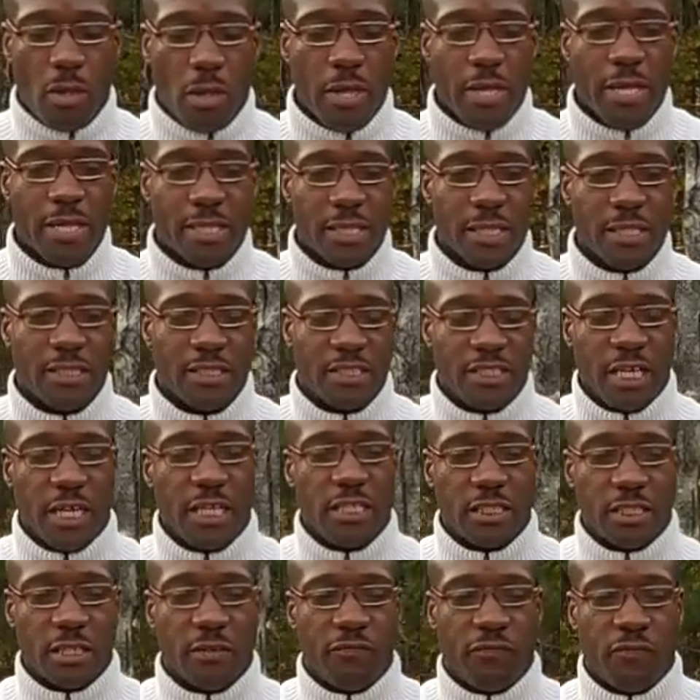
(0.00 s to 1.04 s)
It's
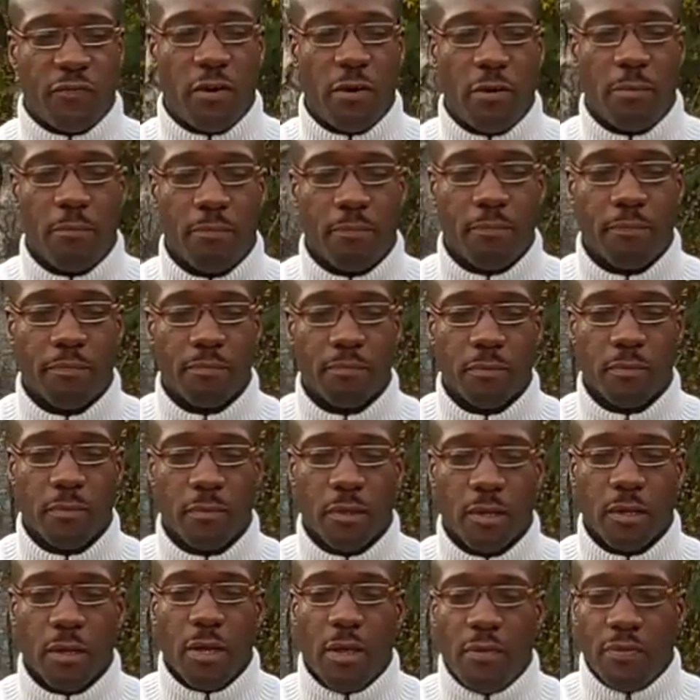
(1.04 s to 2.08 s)
changing from
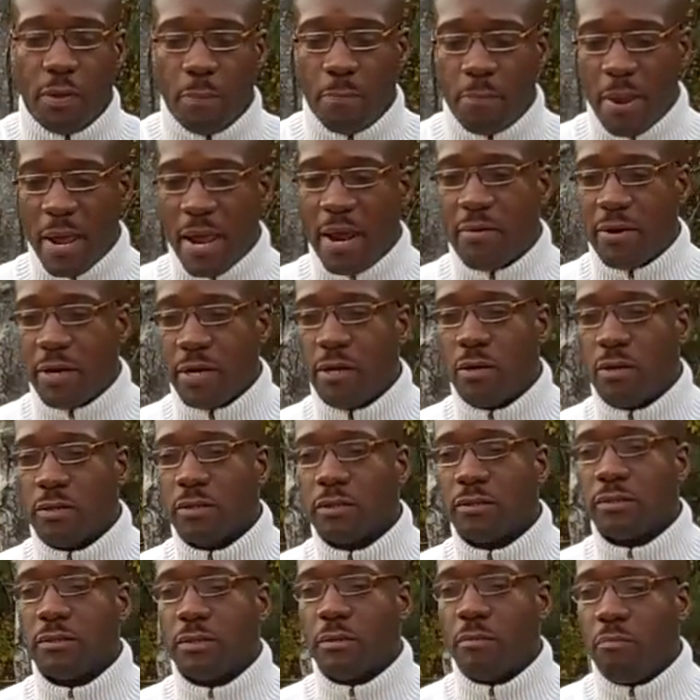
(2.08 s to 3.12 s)
the parent
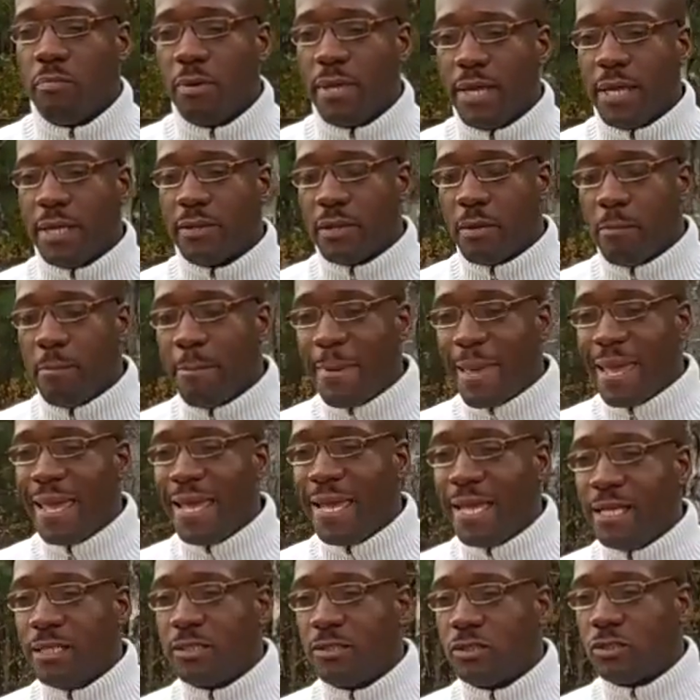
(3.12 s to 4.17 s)
being the
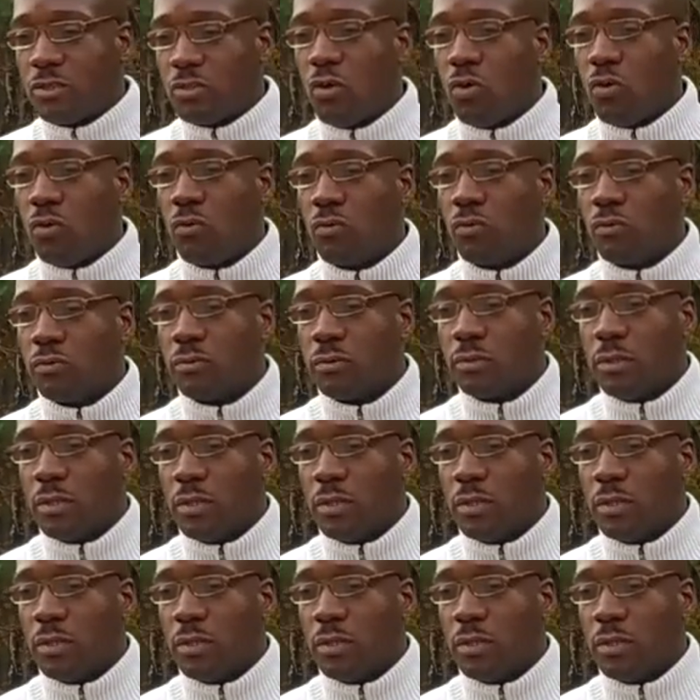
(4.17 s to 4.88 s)
main sole